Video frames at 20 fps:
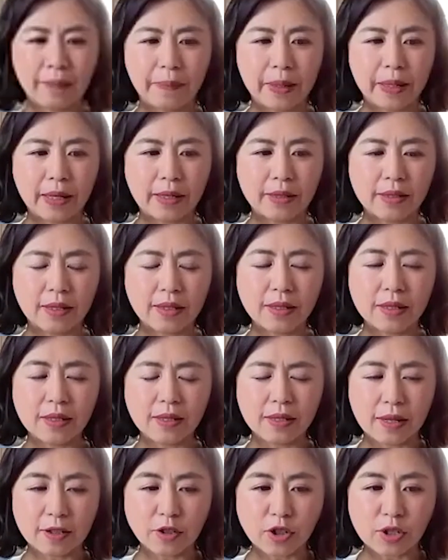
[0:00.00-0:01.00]
because this is
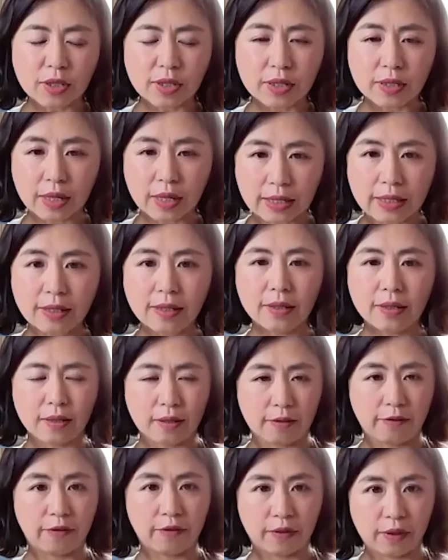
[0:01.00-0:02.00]
such a
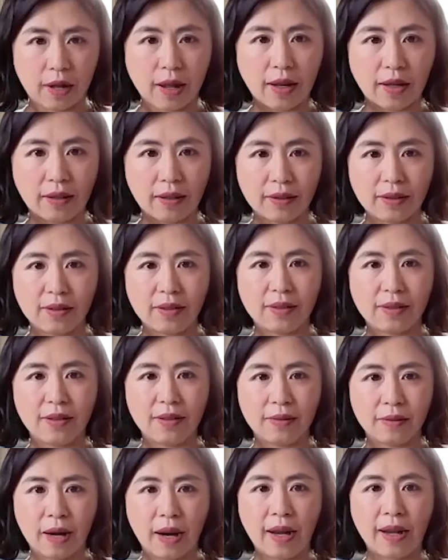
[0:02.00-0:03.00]
sensitive thing,
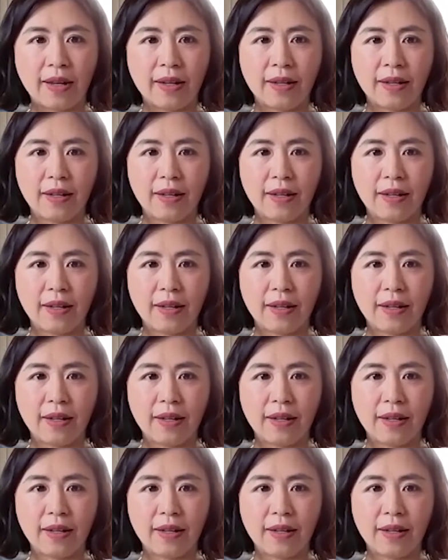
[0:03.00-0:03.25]
right?